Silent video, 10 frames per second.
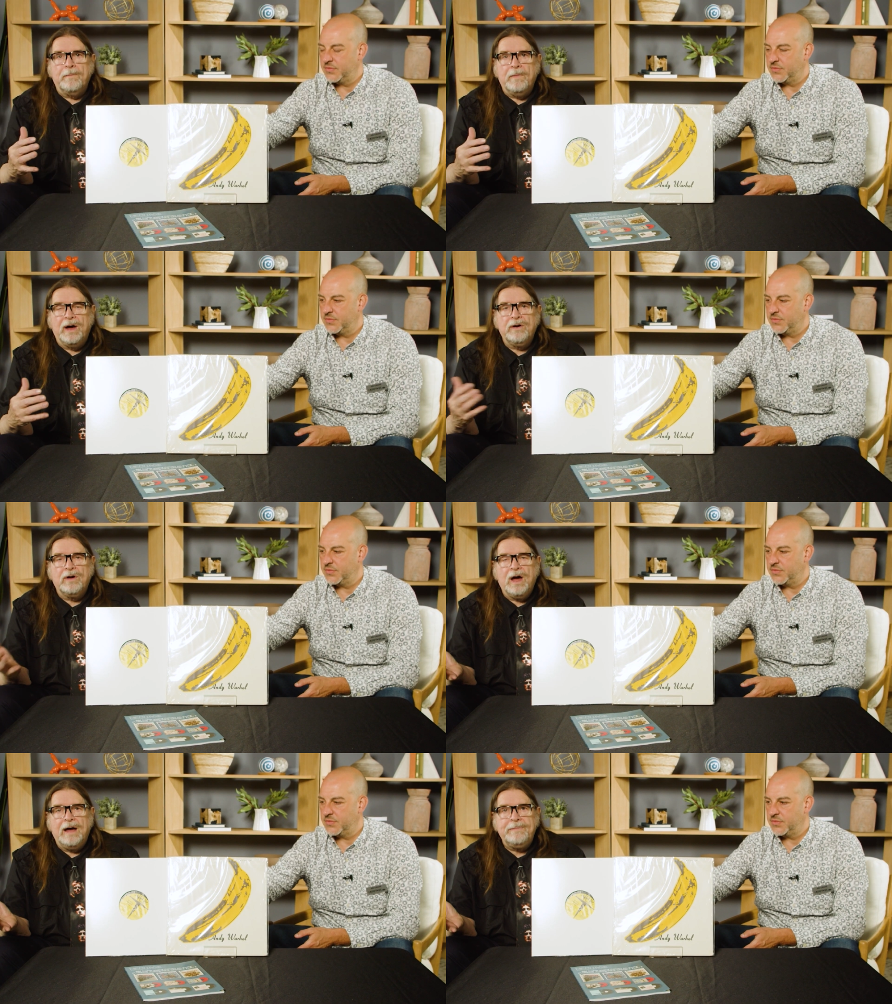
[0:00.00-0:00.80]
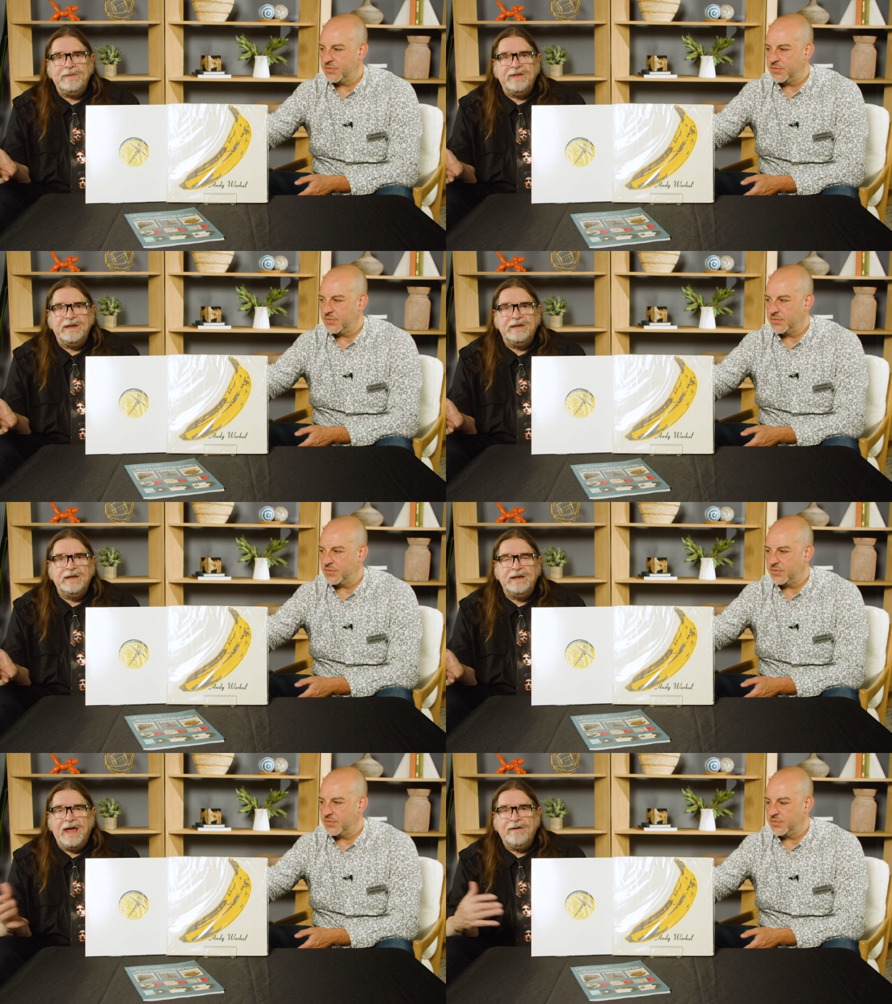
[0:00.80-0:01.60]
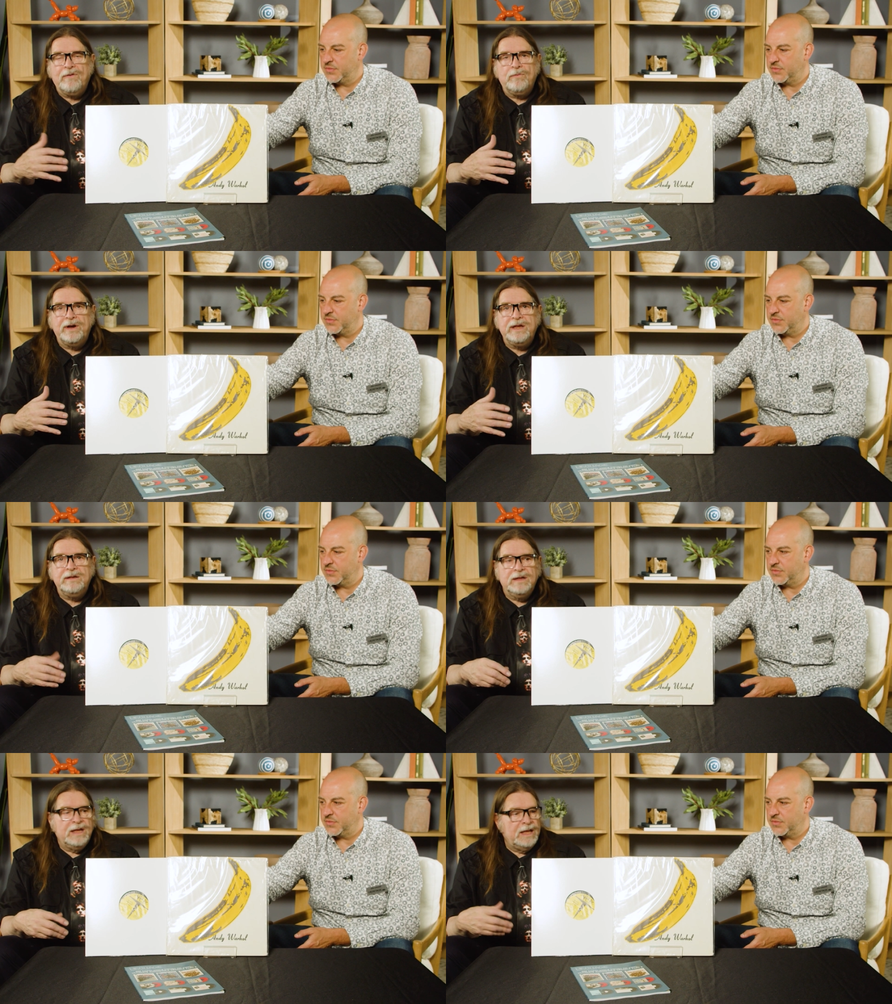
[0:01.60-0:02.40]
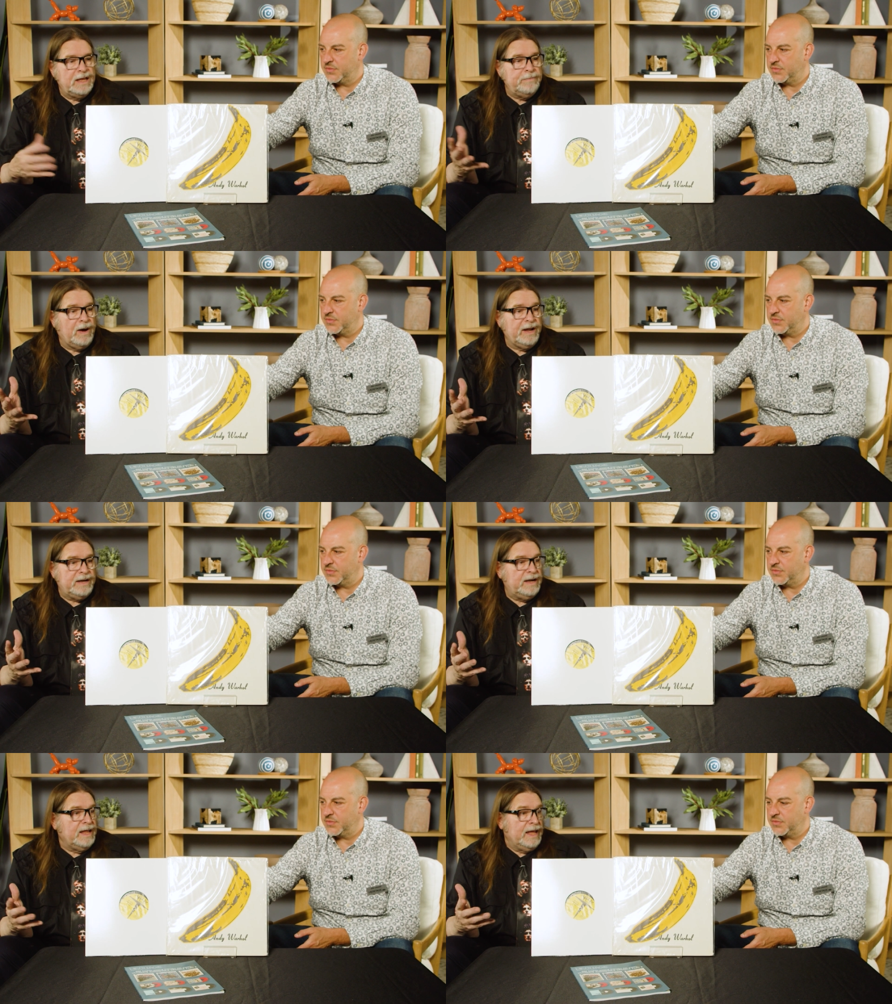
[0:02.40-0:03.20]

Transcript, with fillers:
Speaker 1: a mono copy that he didn't have already, he bought it.